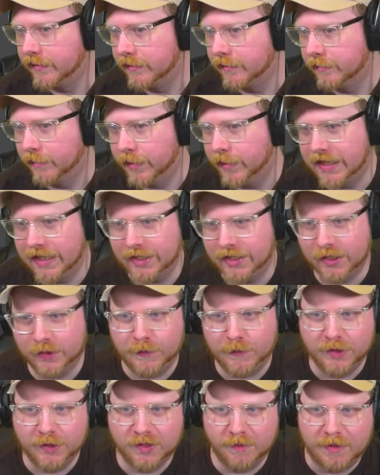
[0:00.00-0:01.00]
But that just
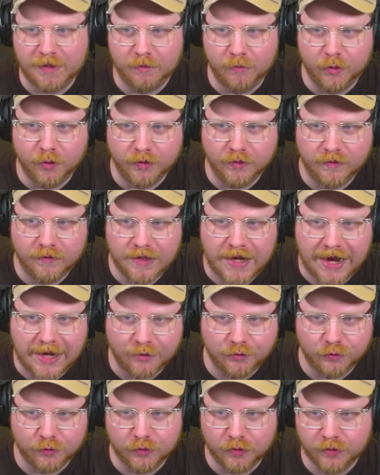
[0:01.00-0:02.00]
feels a bit more
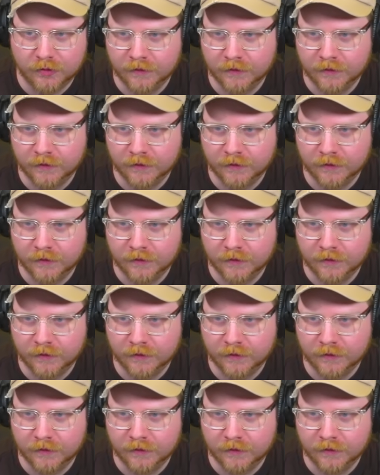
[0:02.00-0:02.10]
natural.